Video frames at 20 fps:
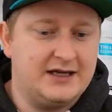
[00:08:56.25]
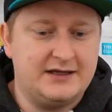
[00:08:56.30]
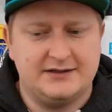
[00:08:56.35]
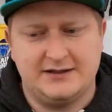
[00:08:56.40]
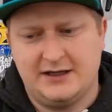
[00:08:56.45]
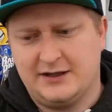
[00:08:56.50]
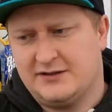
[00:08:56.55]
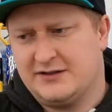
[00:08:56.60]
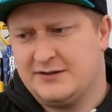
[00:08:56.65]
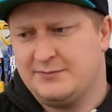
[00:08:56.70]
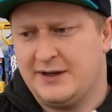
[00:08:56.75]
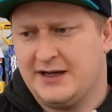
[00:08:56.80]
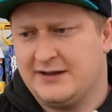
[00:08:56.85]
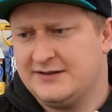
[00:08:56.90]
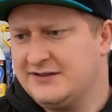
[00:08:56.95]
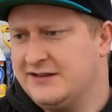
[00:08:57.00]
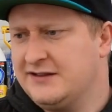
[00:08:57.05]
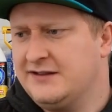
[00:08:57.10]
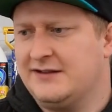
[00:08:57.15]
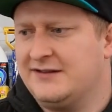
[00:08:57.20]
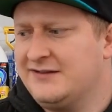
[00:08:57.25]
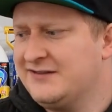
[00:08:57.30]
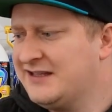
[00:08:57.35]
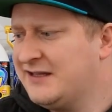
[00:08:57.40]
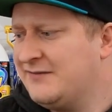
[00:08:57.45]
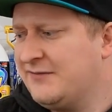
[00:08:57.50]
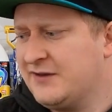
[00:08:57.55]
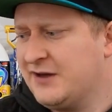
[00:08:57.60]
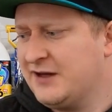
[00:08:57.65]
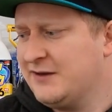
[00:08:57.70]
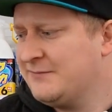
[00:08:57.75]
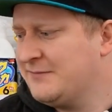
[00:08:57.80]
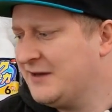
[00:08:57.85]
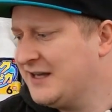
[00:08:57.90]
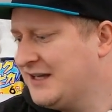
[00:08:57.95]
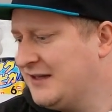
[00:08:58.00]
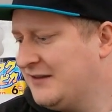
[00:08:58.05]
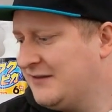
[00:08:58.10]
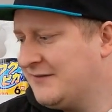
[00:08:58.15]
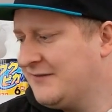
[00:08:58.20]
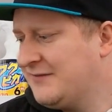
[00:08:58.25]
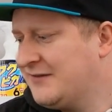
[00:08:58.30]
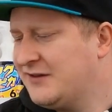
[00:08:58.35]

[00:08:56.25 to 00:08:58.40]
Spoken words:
and tell Sebastian, never unpack.